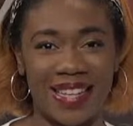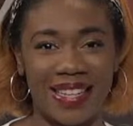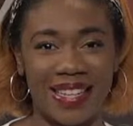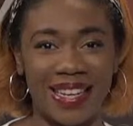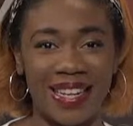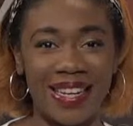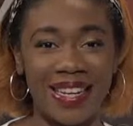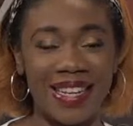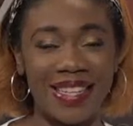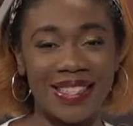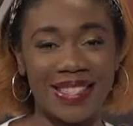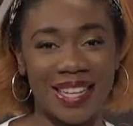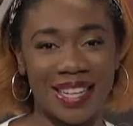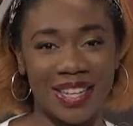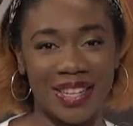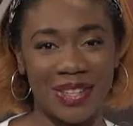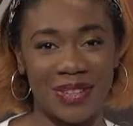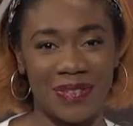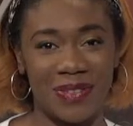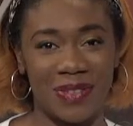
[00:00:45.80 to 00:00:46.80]
Glynn,
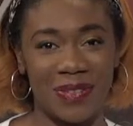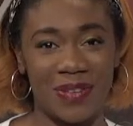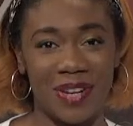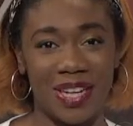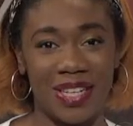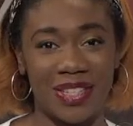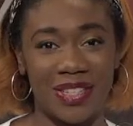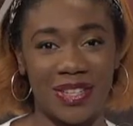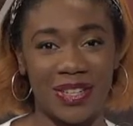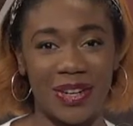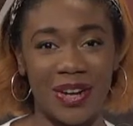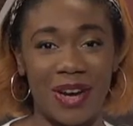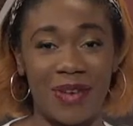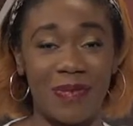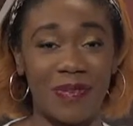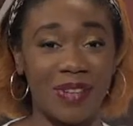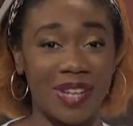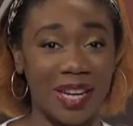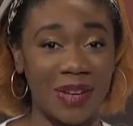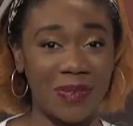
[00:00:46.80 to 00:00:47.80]
Executive Director
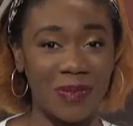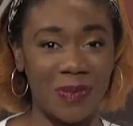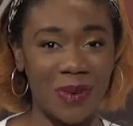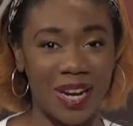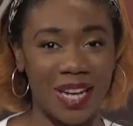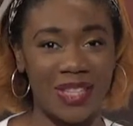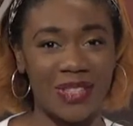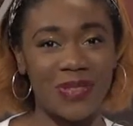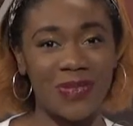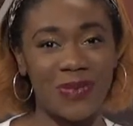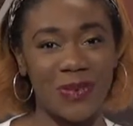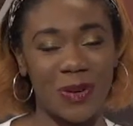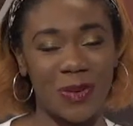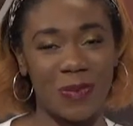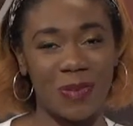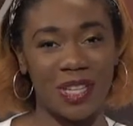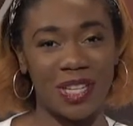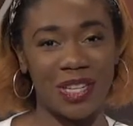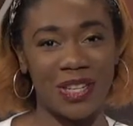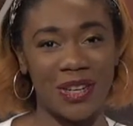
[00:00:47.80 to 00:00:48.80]
of LifeWise,
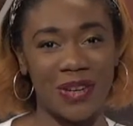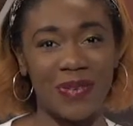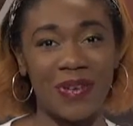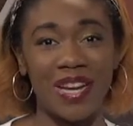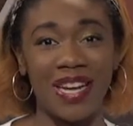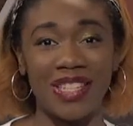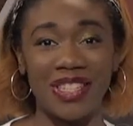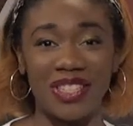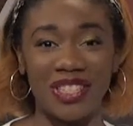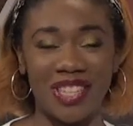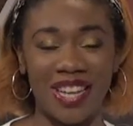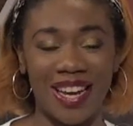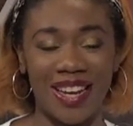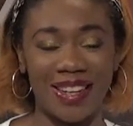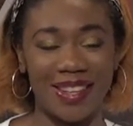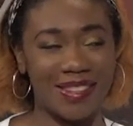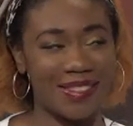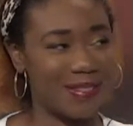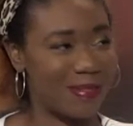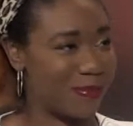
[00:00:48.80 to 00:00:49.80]
formerly known as
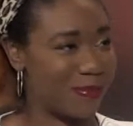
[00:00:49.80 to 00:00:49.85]
CHANNAL. Hmm.